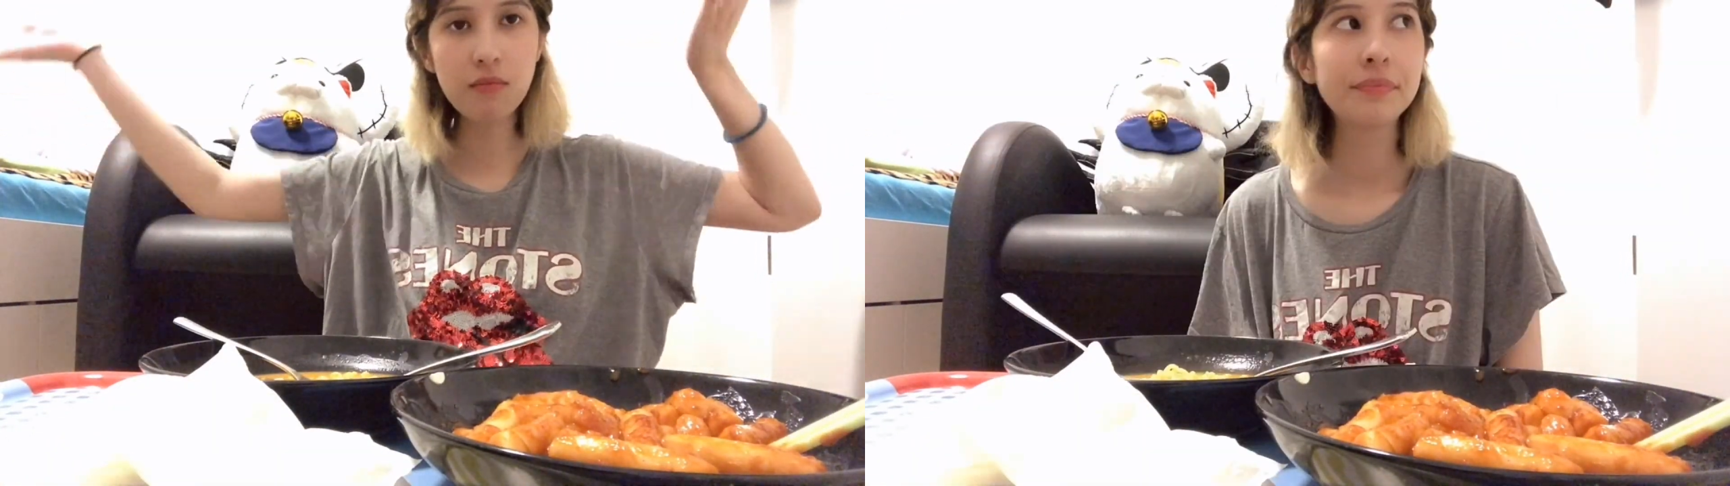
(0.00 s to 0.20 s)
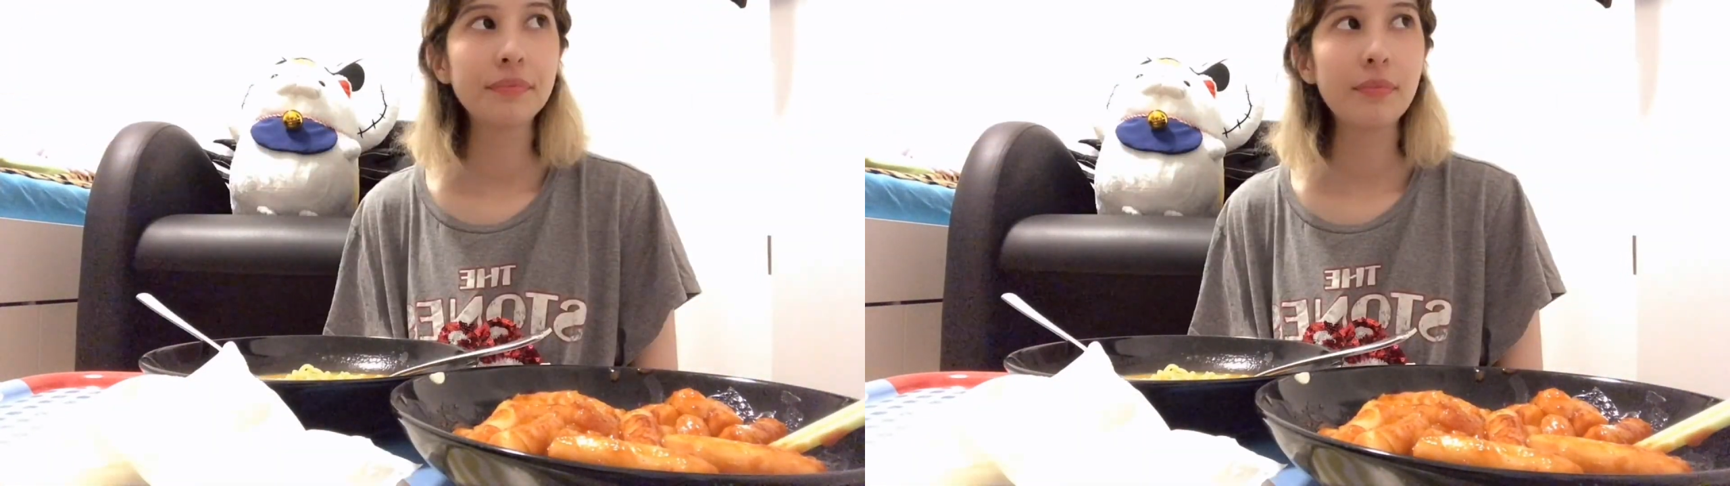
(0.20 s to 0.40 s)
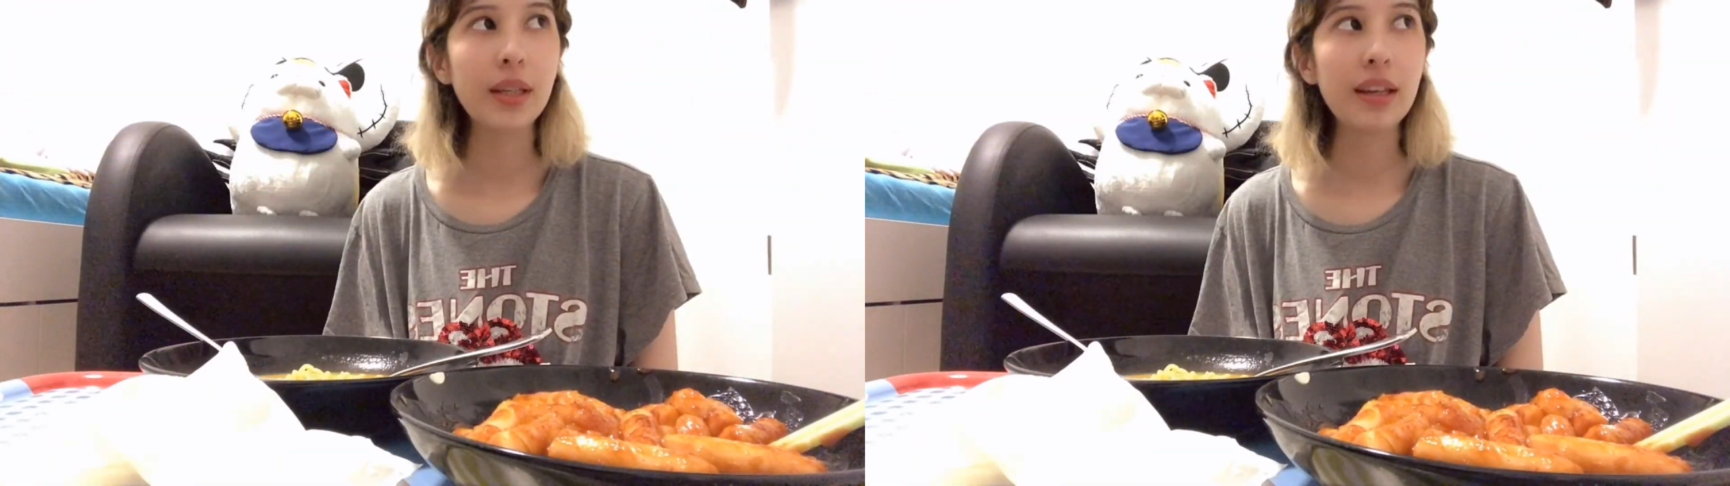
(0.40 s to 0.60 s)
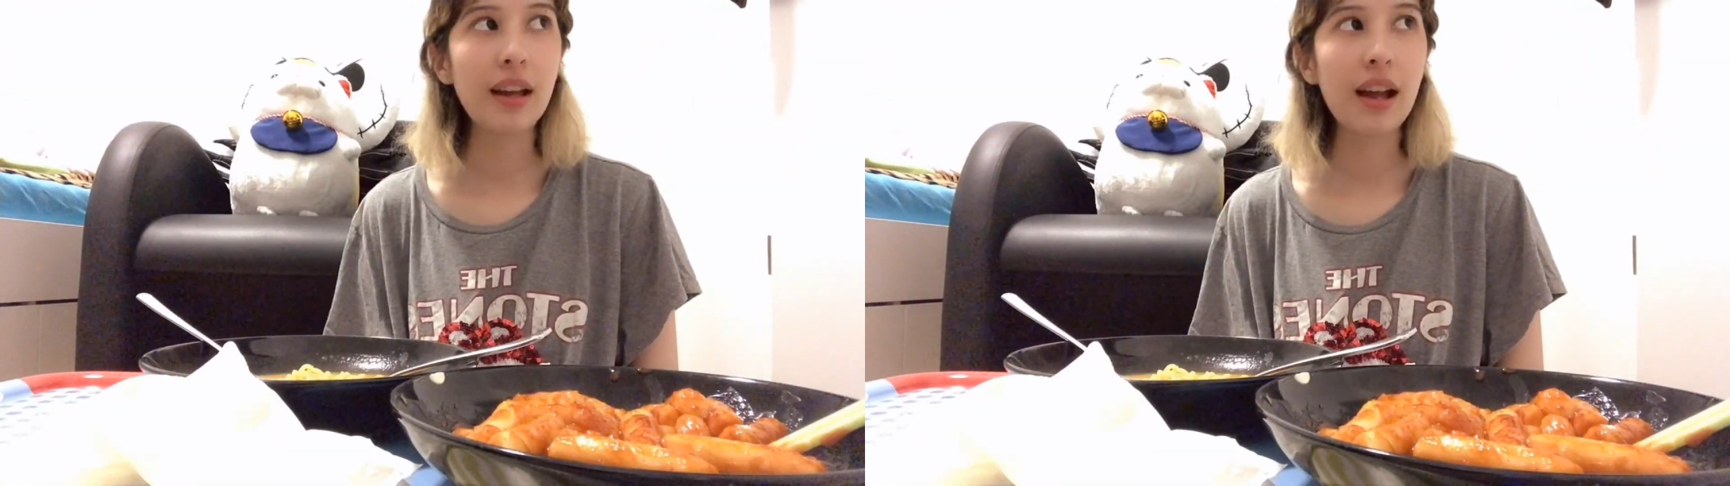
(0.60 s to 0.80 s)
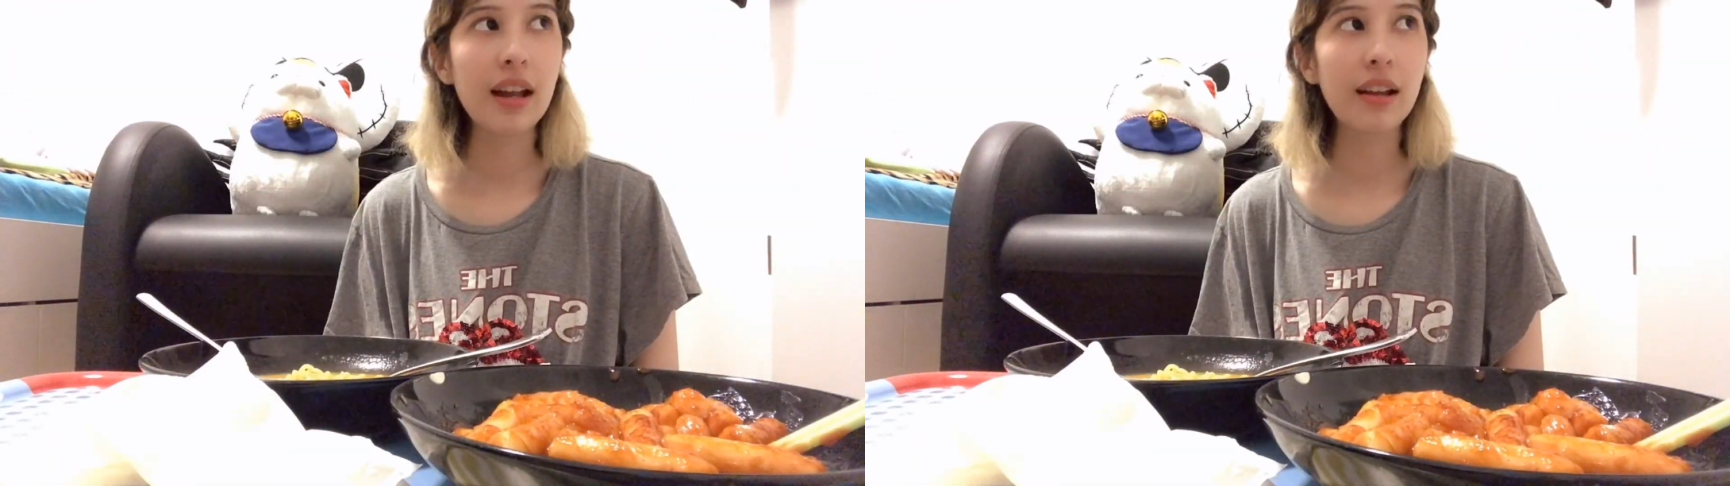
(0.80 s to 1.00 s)
But yeah,
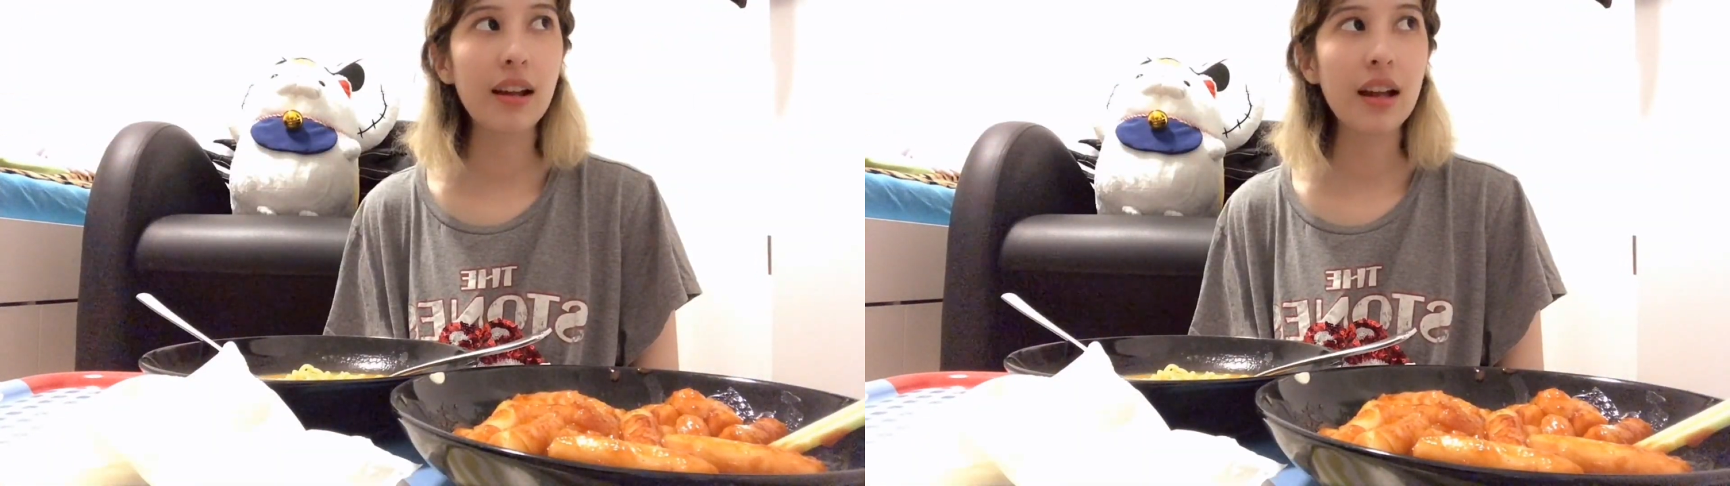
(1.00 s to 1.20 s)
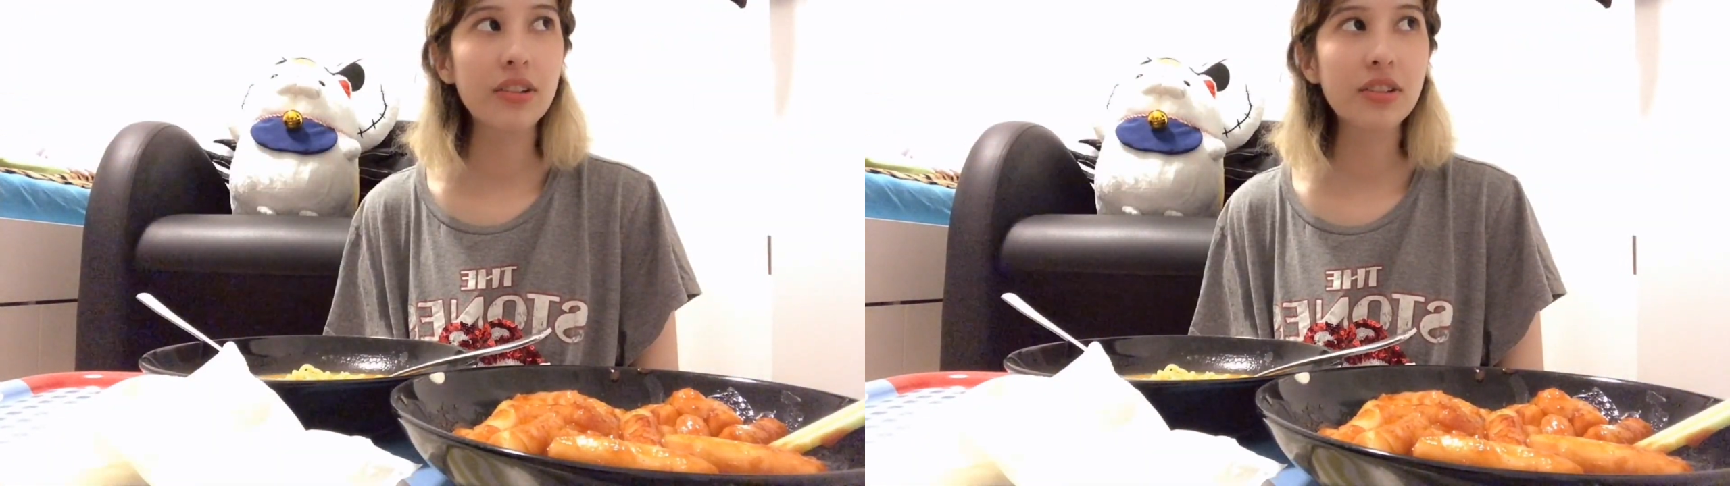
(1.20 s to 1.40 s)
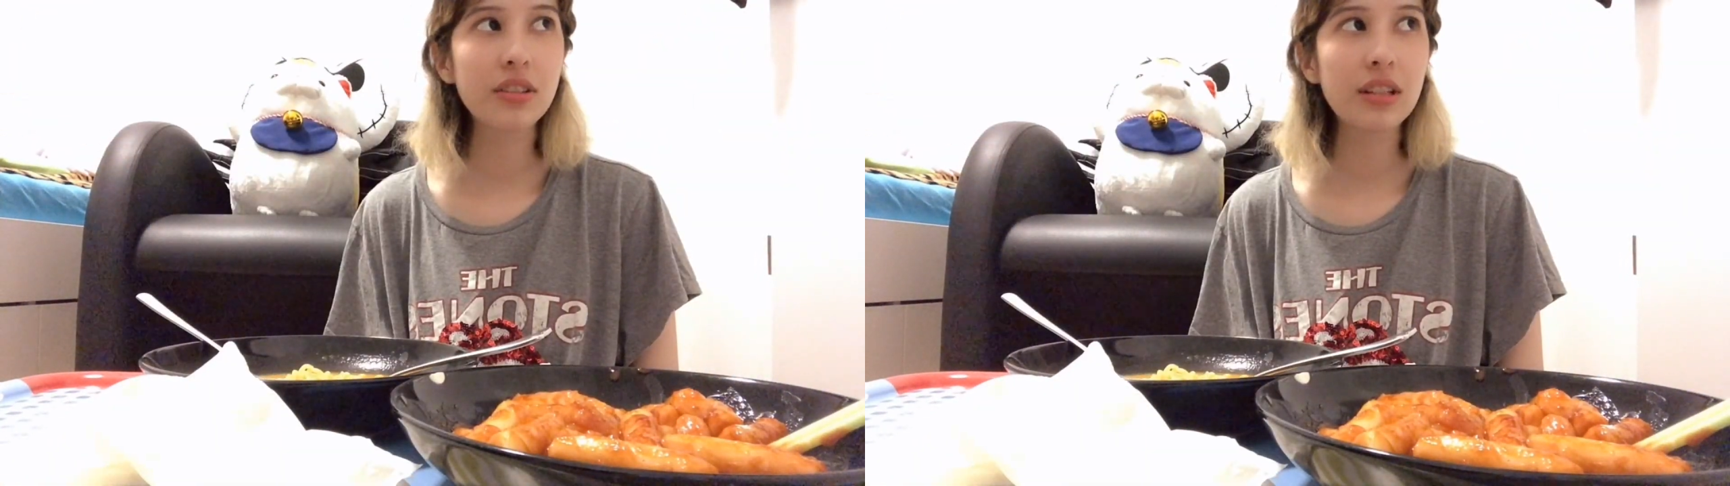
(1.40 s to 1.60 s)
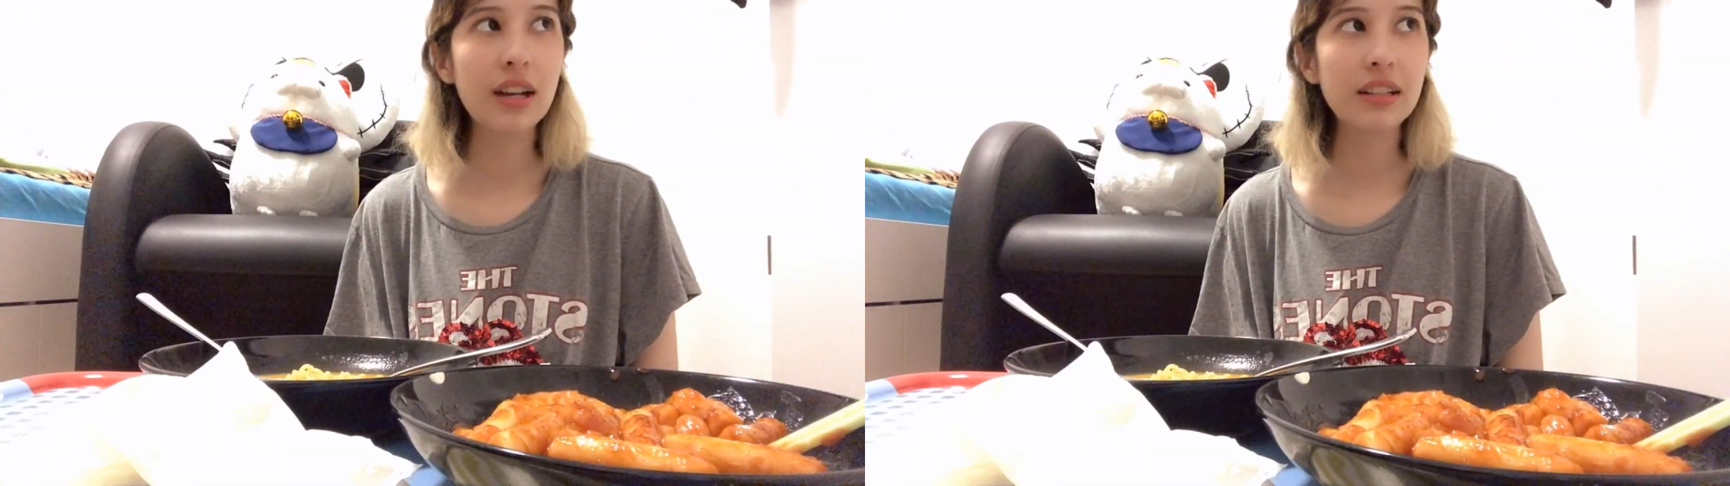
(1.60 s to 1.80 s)
I actually kind